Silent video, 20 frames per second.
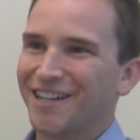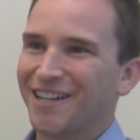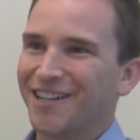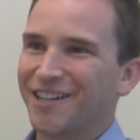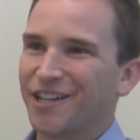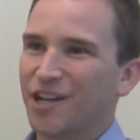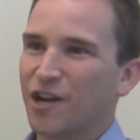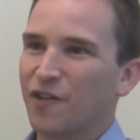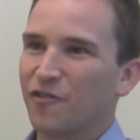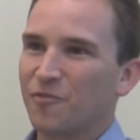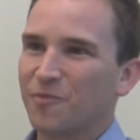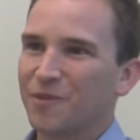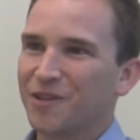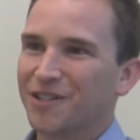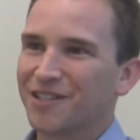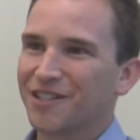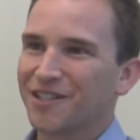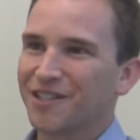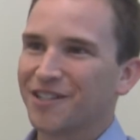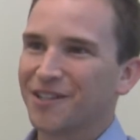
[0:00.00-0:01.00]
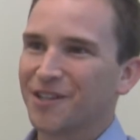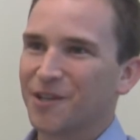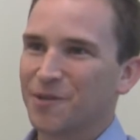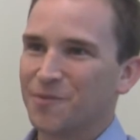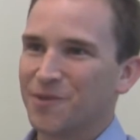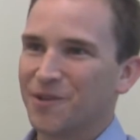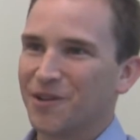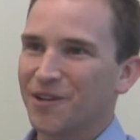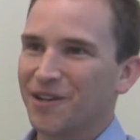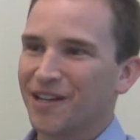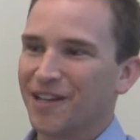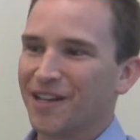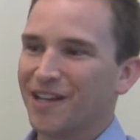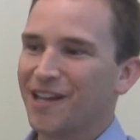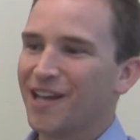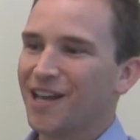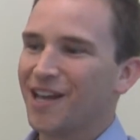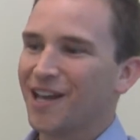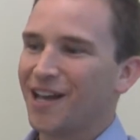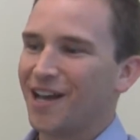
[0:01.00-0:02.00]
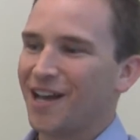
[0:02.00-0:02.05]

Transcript: and in the government community